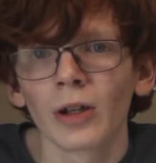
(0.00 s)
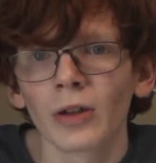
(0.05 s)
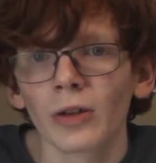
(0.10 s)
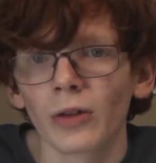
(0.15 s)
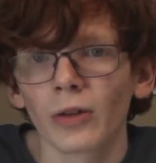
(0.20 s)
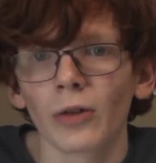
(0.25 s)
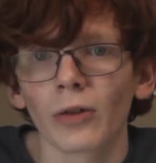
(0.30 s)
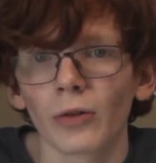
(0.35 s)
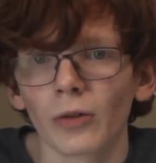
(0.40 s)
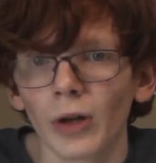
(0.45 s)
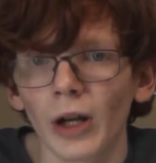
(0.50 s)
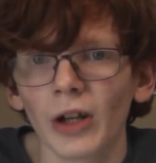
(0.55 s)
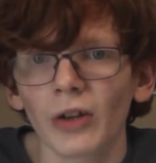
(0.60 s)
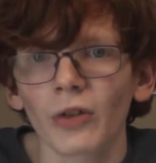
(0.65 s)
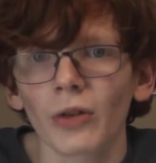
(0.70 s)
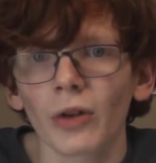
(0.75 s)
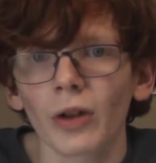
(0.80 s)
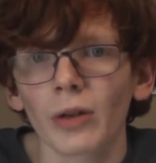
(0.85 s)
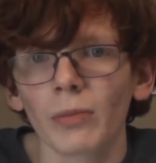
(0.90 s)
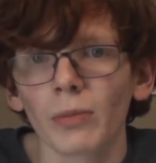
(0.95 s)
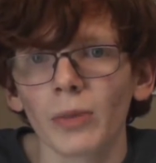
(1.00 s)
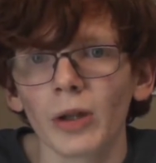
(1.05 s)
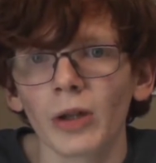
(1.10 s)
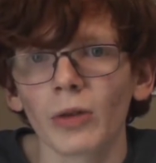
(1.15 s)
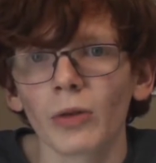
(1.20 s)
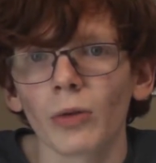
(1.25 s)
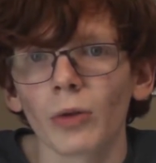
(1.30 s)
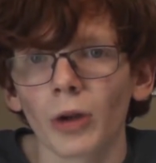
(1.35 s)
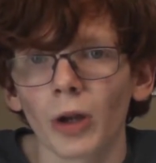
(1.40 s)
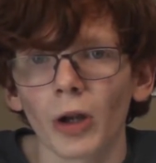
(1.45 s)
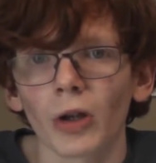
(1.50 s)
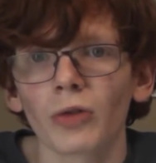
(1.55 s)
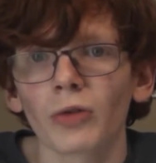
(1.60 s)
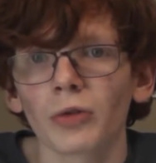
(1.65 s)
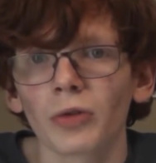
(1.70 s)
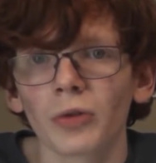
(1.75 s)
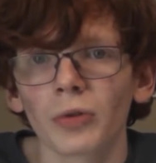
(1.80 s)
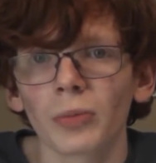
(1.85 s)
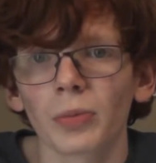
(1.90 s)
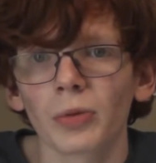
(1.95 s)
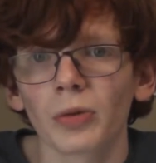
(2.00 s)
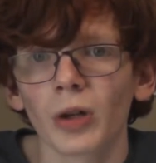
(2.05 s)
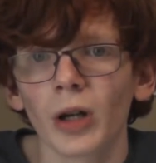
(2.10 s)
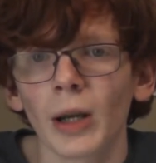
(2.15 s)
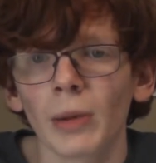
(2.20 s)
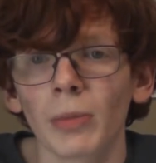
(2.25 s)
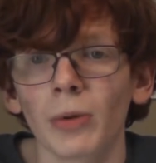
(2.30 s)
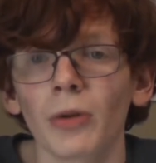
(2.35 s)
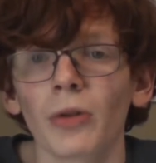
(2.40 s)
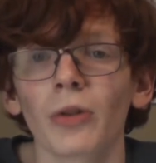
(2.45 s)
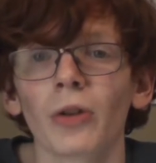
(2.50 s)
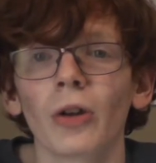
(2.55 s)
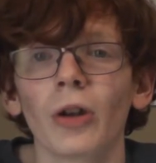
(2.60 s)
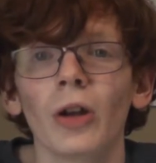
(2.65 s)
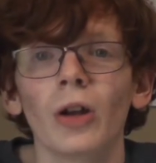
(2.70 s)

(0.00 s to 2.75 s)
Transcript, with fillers: to congratulate me on one hundred subscribers.